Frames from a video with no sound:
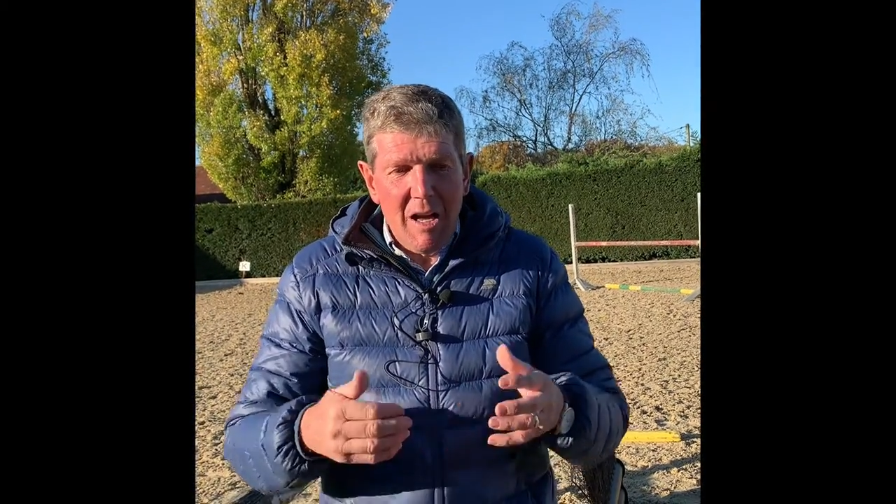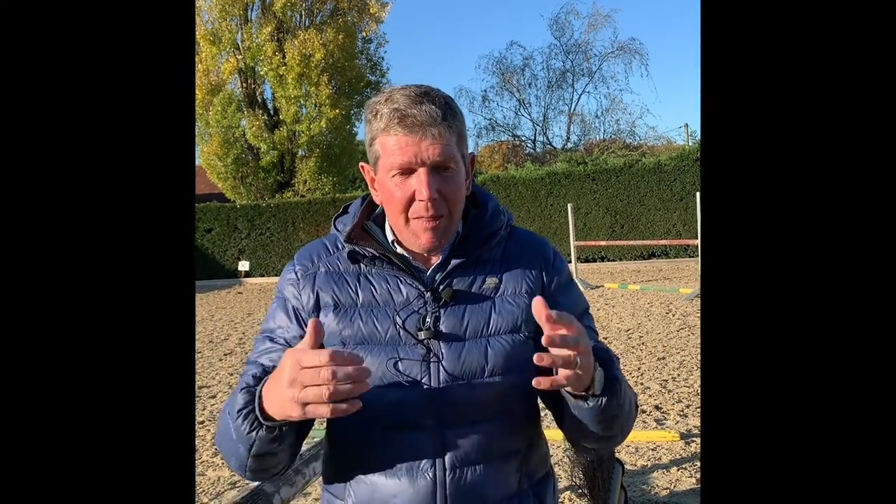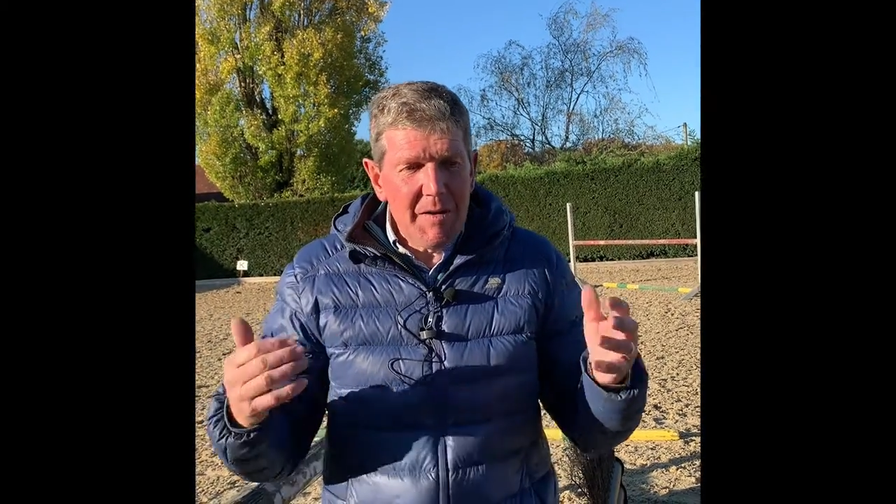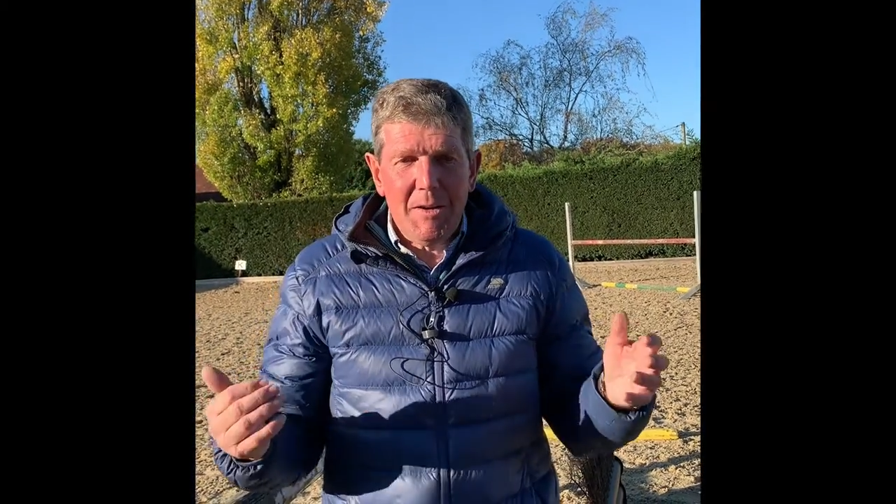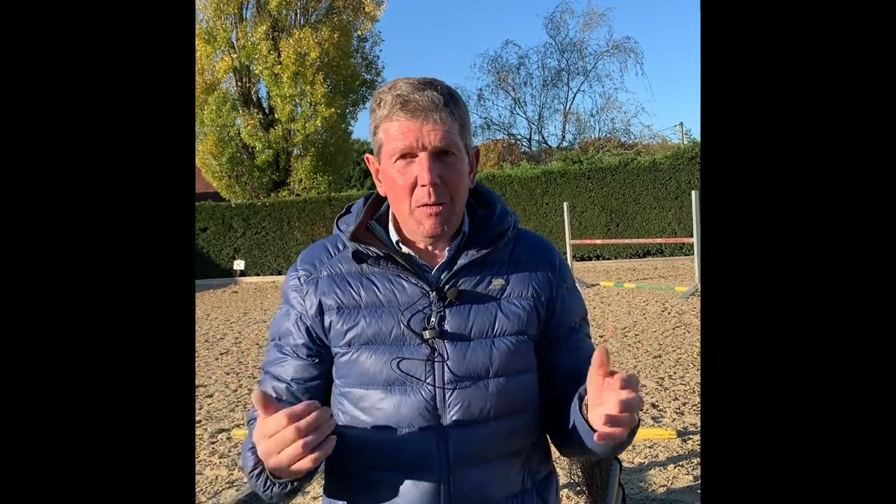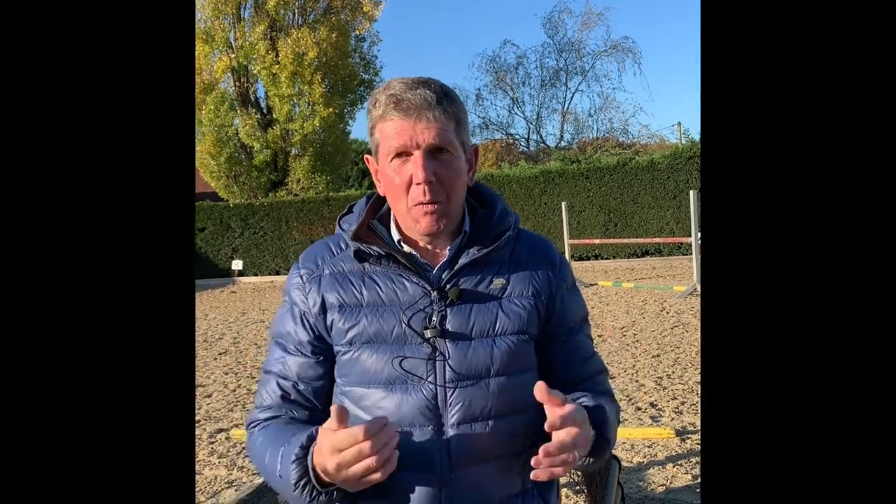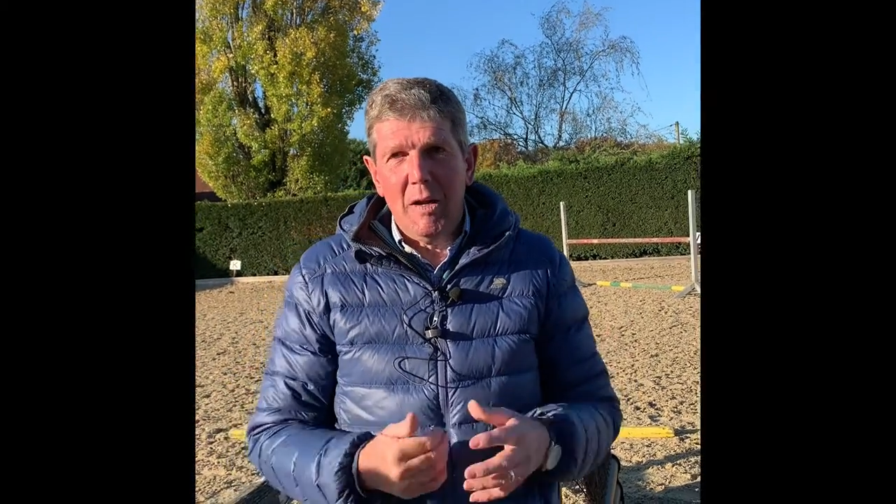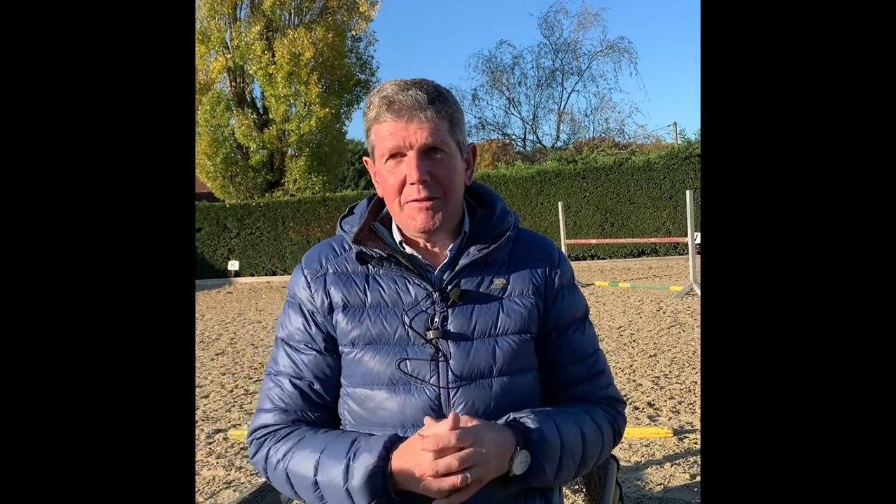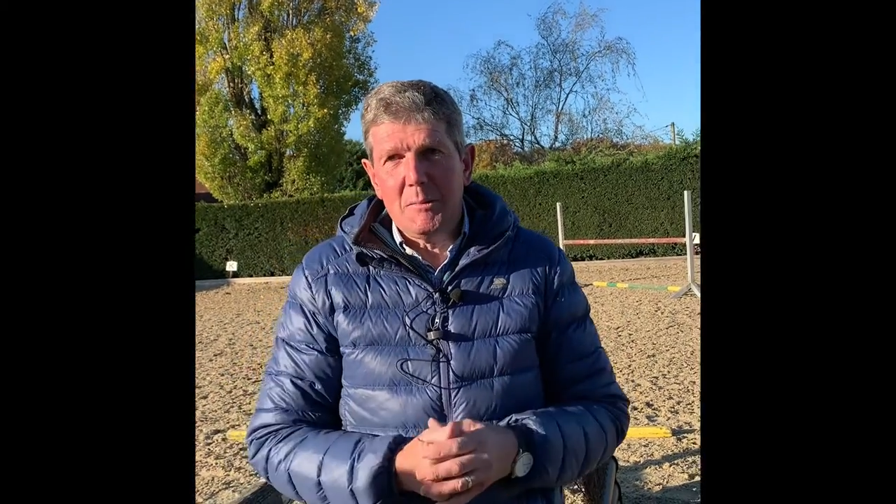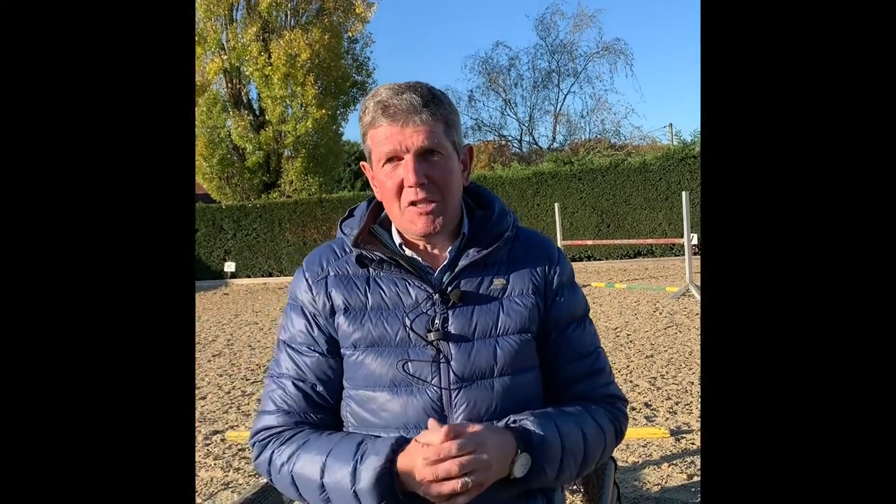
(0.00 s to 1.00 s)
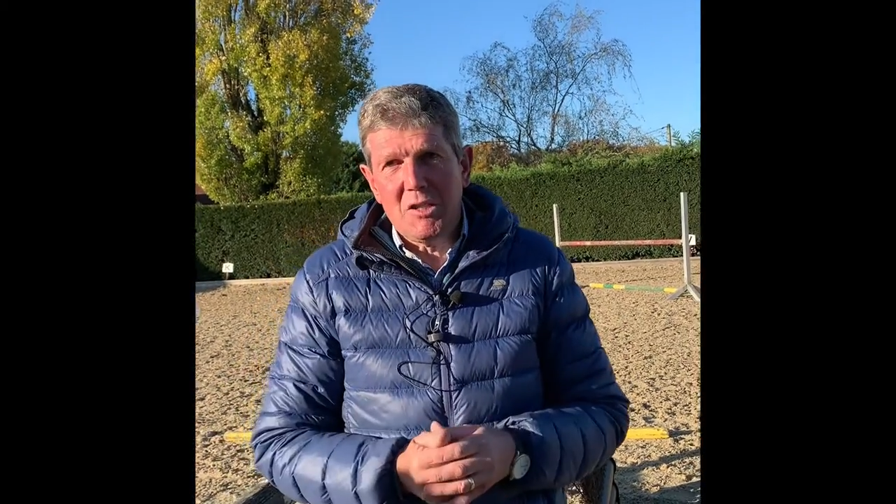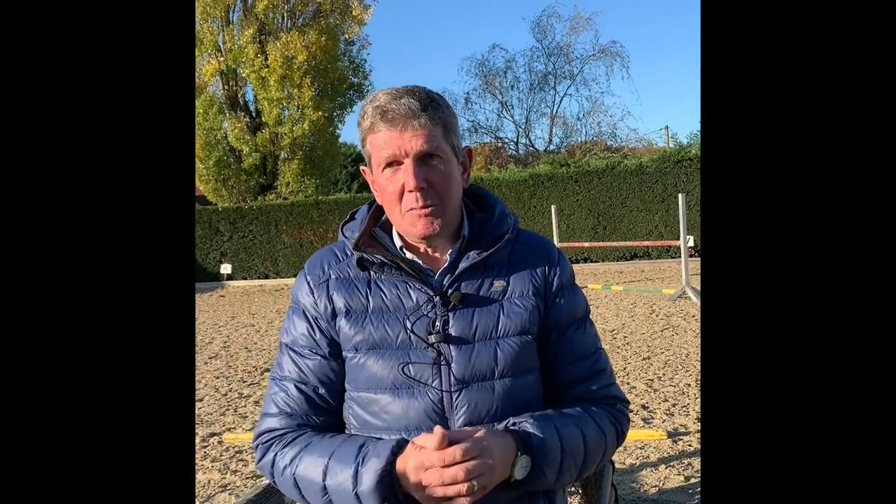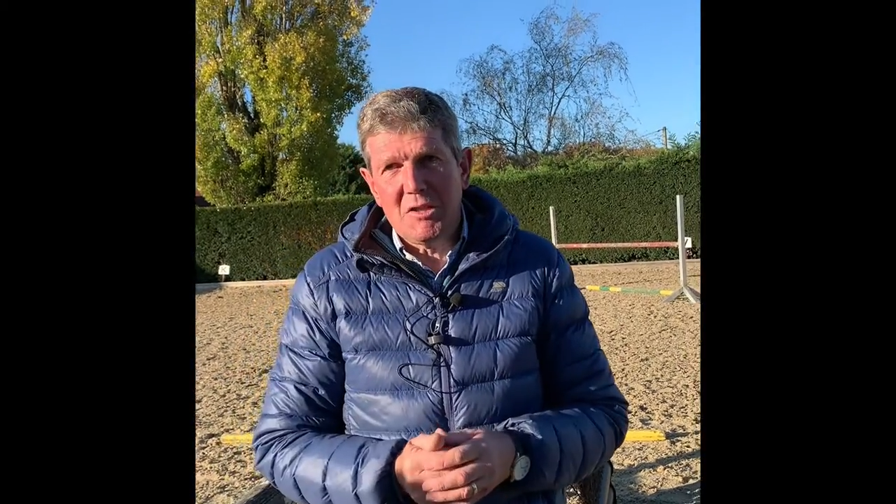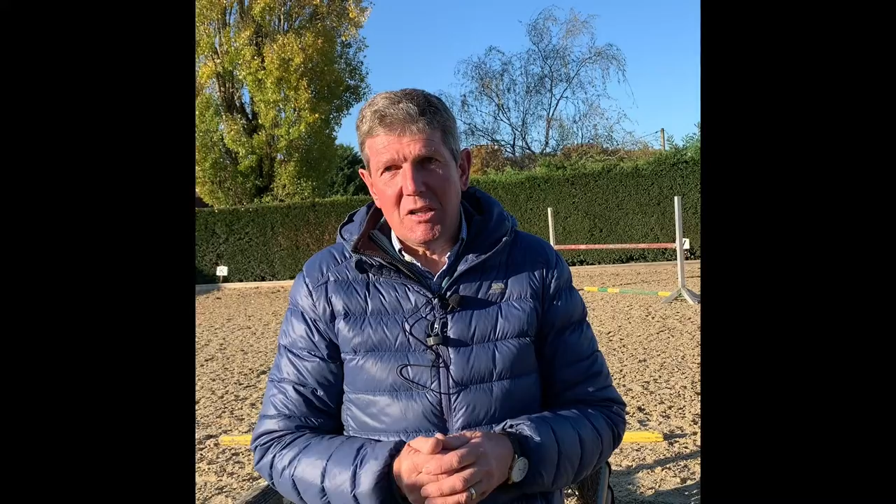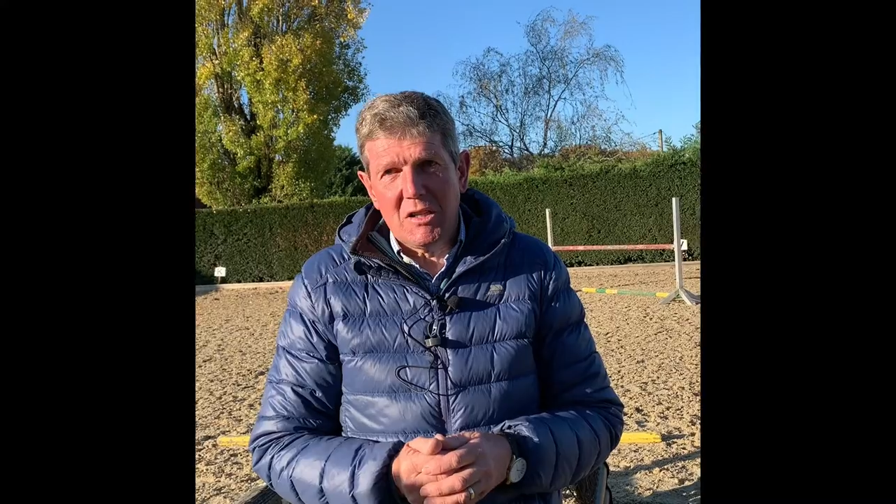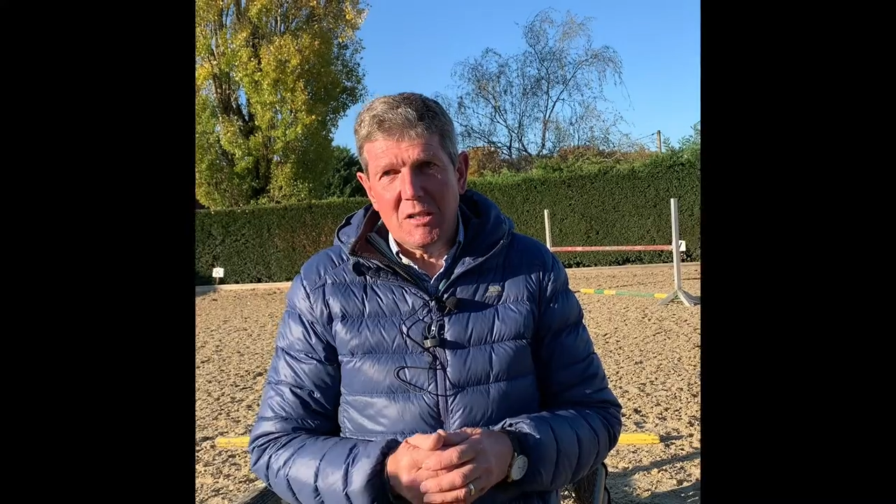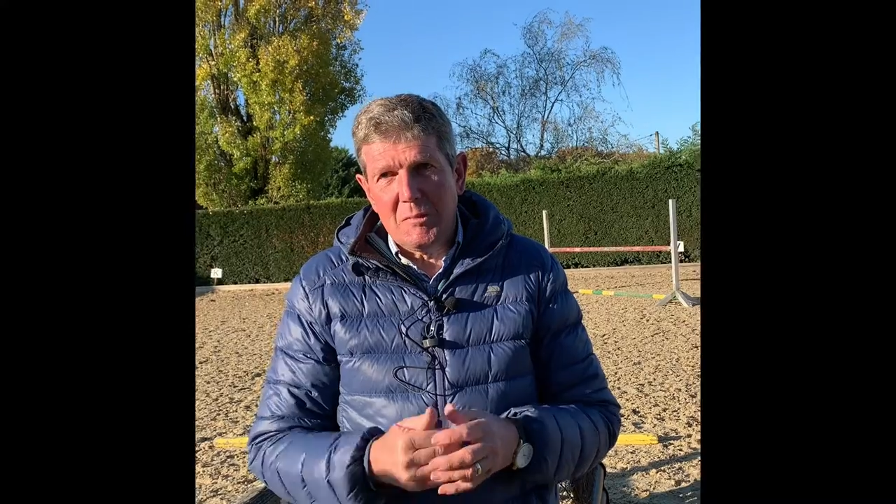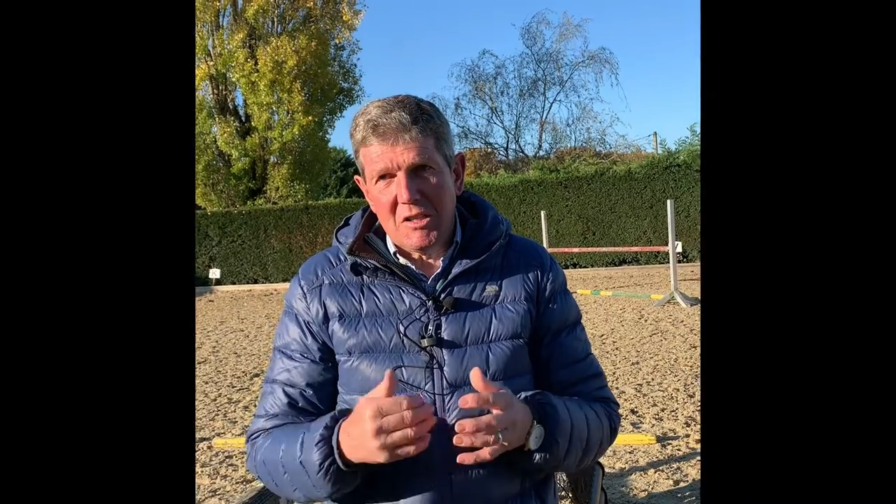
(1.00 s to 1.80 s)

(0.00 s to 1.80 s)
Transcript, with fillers: they don't all have to be superstars to be,